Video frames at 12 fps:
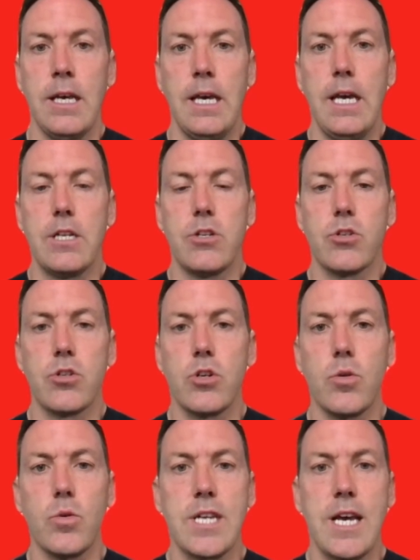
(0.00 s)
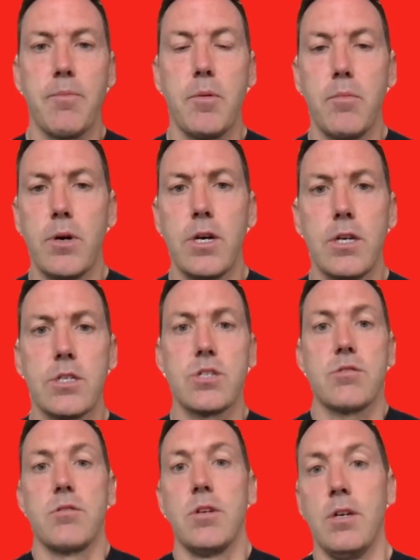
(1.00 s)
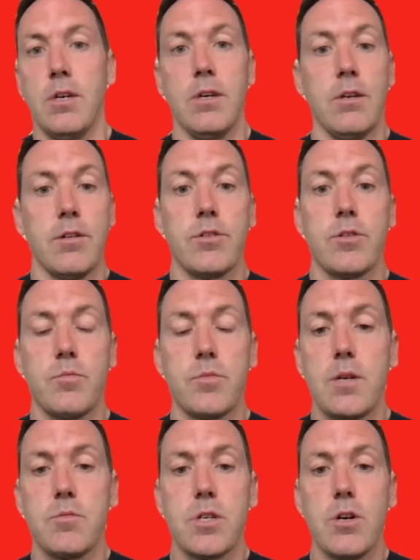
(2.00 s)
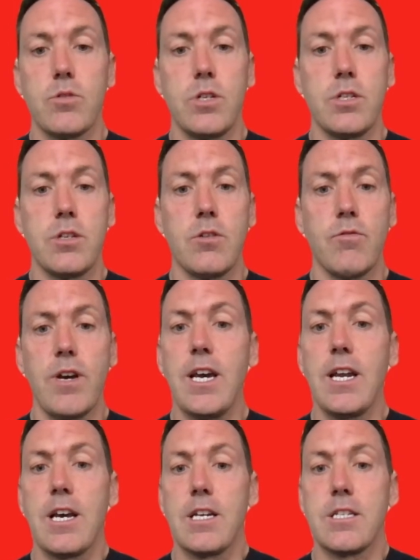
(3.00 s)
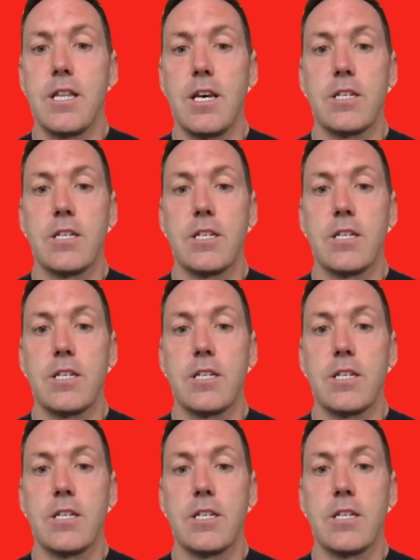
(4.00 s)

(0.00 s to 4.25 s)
It doesn't always happen because sometimes the coaches don't recognize their